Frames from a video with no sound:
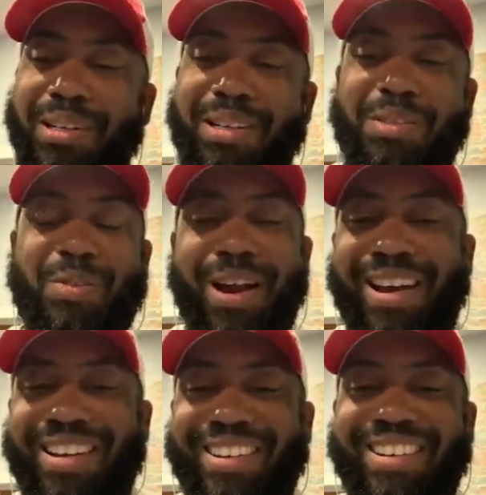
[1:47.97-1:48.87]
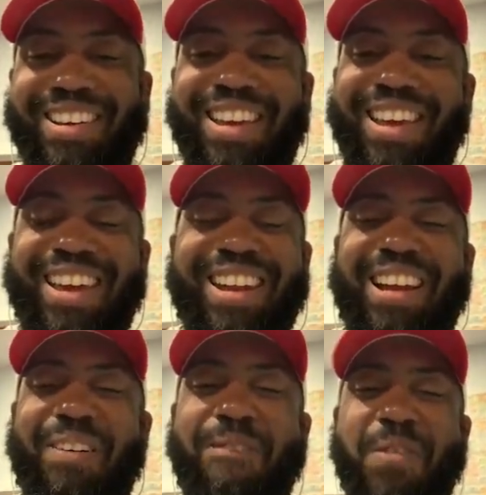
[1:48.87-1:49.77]
He's dragging, and I
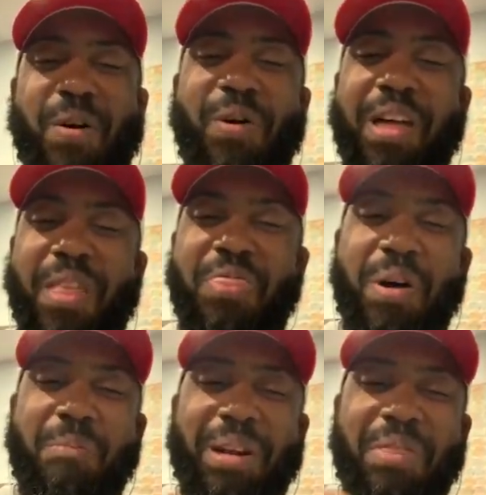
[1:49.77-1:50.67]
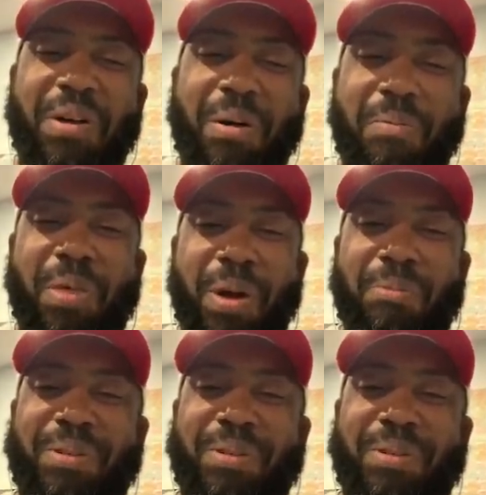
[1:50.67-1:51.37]
can feel that thumpity thump.